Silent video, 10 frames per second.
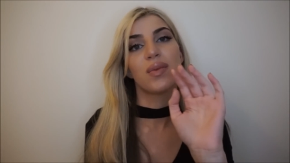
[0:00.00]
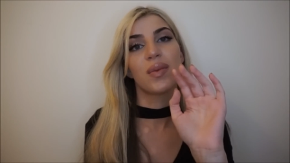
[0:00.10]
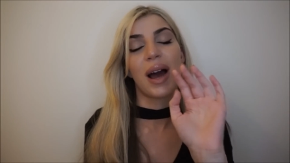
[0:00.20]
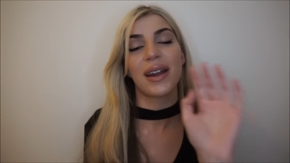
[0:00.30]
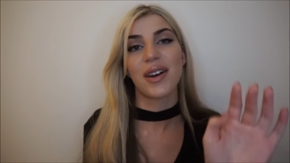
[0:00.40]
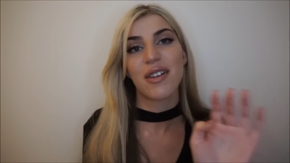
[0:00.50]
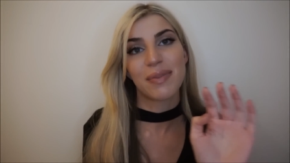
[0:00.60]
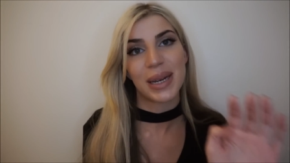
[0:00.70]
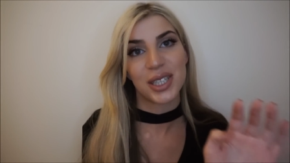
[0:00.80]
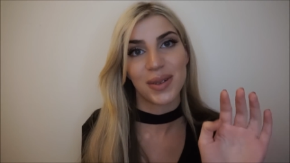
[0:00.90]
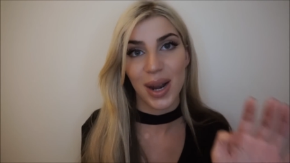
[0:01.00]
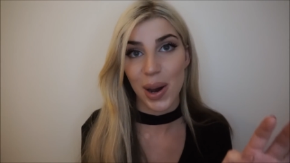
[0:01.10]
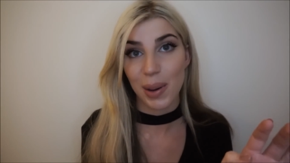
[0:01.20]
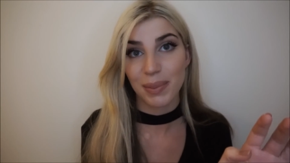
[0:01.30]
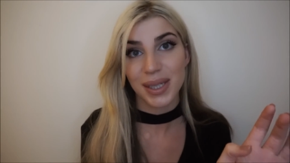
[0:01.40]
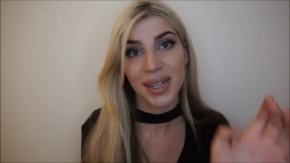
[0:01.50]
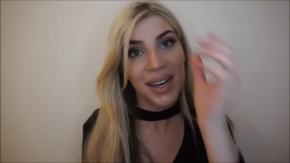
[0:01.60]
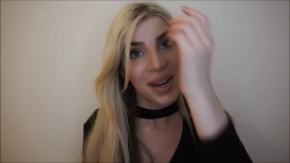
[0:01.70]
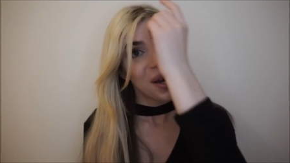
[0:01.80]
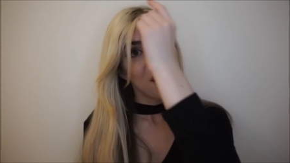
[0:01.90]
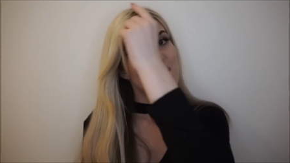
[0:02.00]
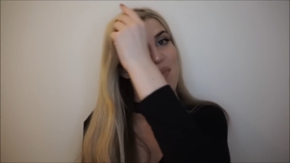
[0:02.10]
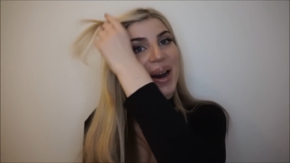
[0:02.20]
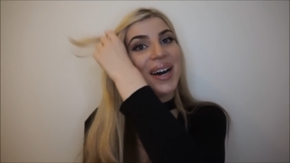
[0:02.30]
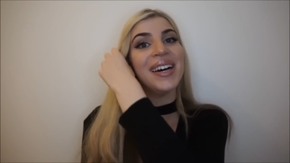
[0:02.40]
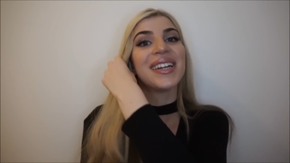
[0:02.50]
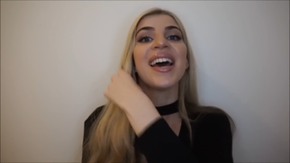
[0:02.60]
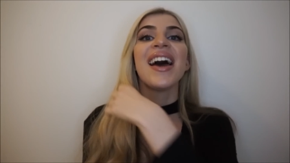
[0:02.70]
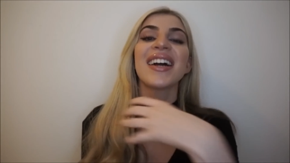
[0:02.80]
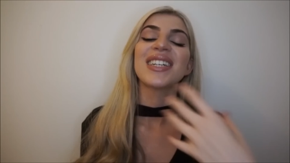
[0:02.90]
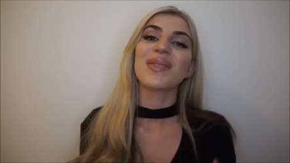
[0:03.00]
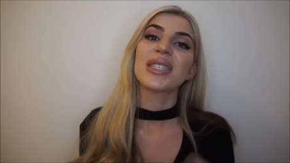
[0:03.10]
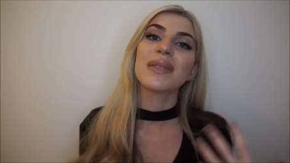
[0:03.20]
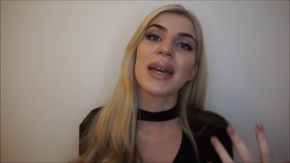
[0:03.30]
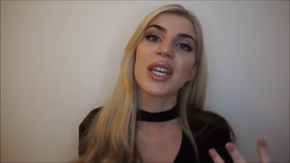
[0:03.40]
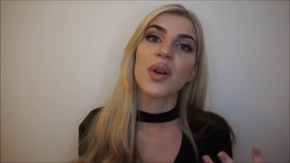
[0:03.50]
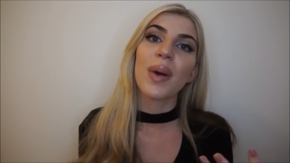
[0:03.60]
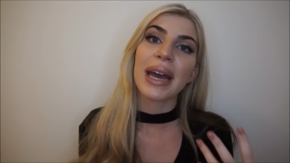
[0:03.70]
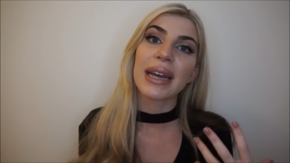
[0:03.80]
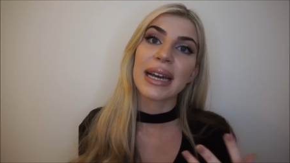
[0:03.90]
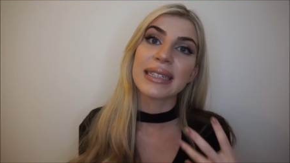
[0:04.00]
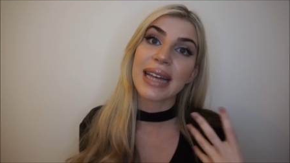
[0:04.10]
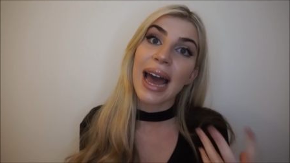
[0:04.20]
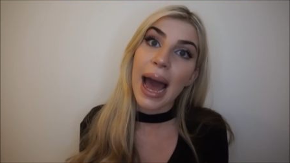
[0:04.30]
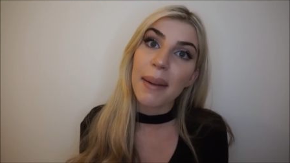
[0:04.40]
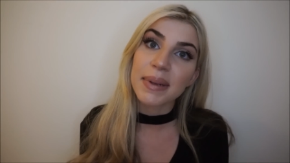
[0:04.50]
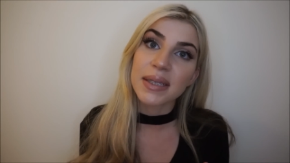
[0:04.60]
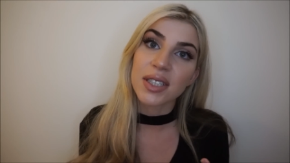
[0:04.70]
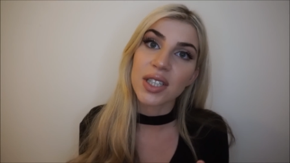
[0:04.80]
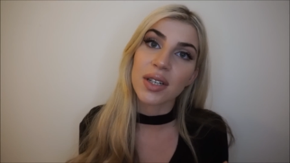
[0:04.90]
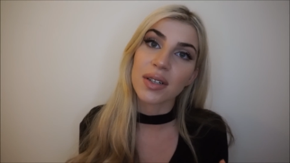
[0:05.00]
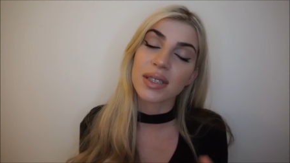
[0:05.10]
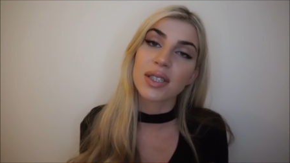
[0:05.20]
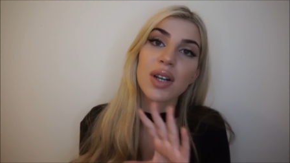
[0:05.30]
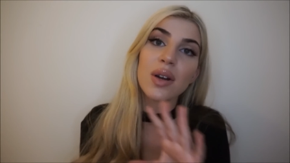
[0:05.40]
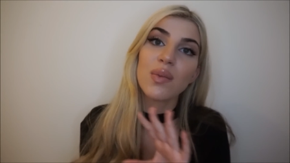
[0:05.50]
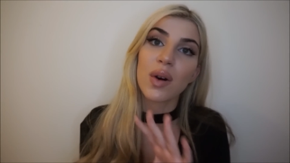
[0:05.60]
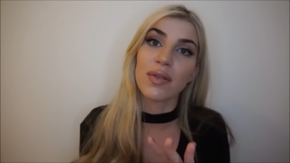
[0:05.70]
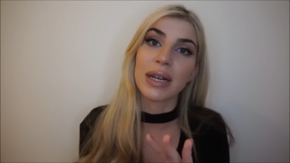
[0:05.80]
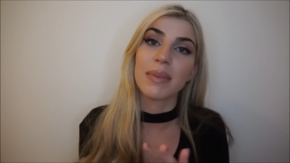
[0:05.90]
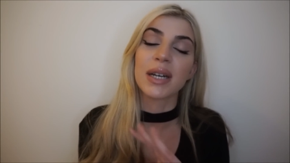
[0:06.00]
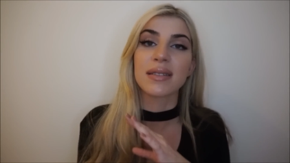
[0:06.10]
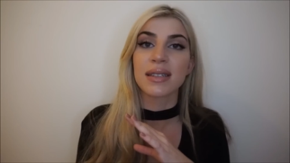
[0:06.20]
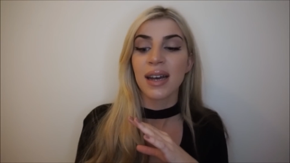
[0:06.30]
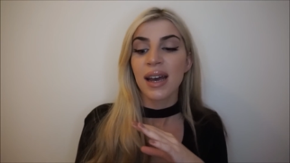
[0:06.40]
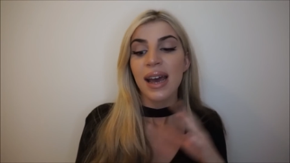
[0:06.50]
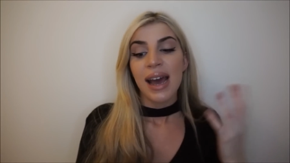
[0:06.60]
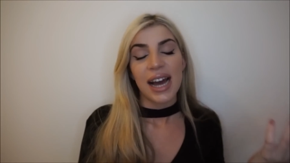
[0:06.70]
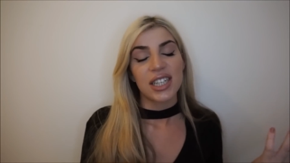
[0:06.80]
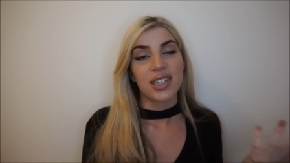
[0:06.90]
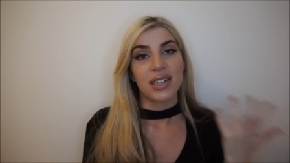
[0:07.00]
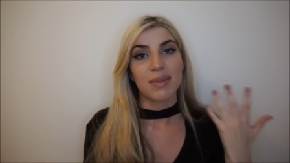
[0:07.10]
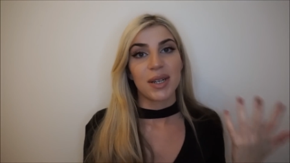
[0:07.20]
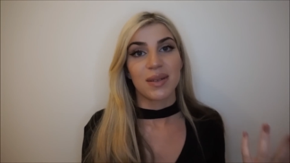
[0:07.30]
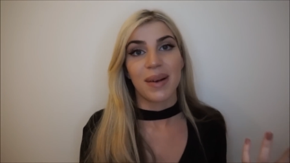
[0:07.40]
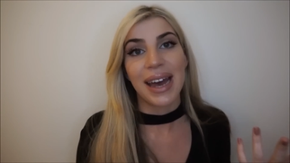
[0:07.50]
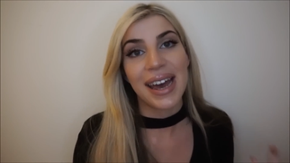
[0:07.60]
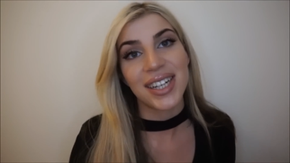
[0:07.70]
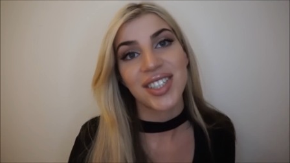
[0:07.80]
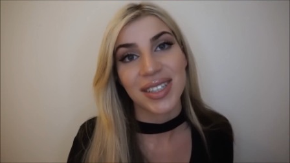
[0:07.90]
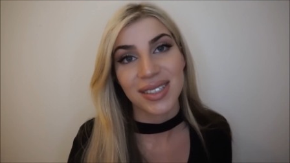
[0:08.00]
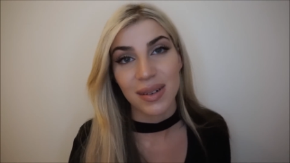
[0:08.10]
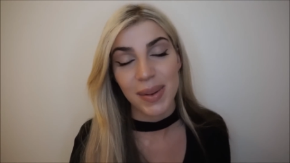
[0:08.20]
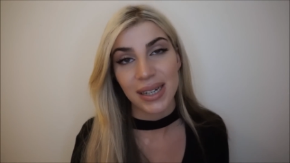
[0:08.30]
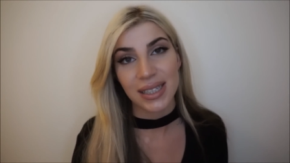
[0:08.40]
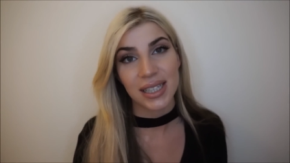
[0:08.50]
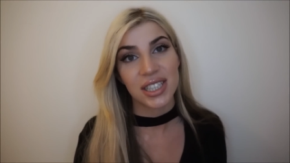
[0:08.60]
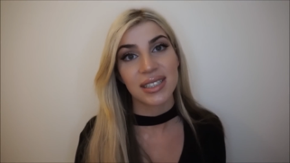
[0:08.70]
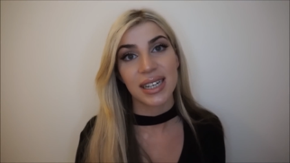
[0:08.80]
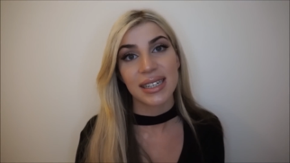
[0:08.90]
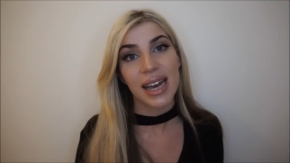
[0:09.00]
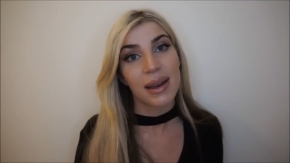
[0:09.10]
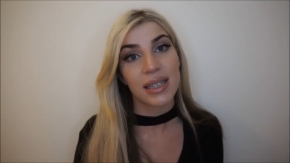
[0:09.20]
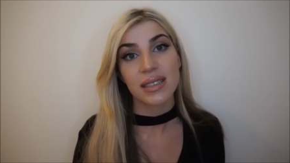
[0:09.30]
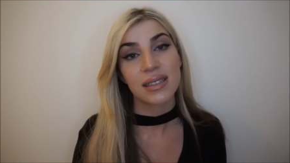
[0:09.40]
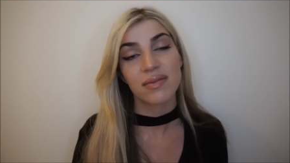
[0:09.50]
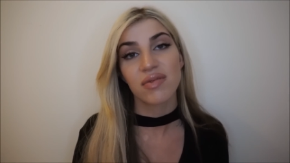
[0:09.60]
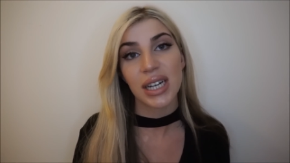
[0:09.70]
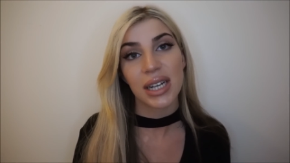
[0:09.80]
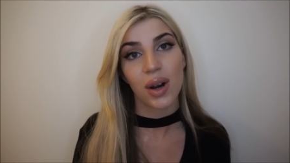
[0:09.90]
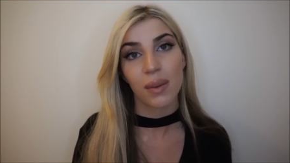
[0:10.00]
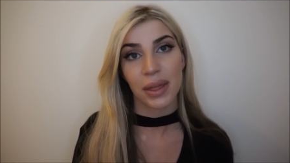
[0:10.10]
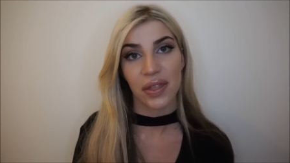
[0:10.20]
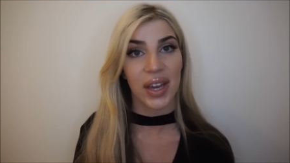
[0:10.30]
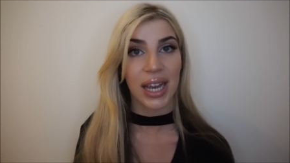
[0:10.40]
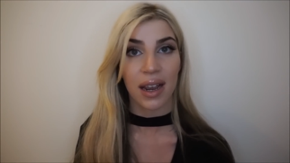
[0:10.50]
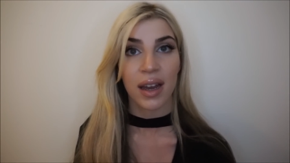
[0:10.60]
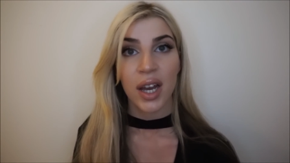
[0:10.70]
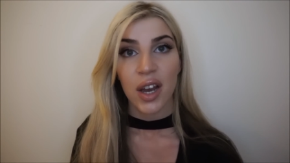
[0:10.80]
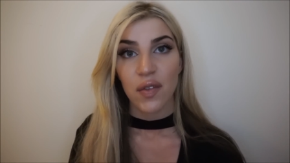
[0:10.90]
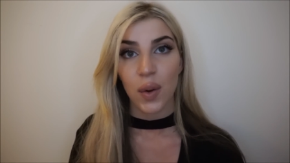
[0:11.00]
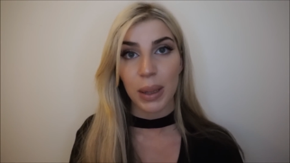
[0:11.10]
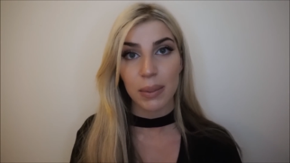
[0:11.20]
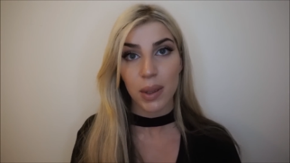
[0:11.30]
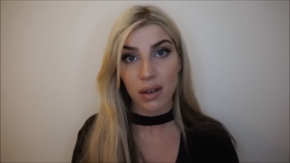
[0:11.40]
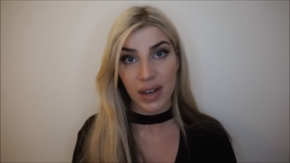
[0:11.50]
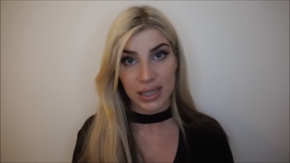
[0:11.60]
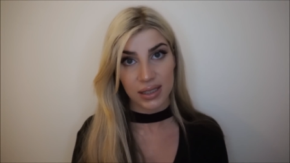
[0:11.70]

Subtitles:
I know I've made you alarmed, But I just wanted to make you aware in case that happens to you, so don't worry, because actually I spoke to my hairdresser about it and she said, yeah, it's a really common thing for people who have had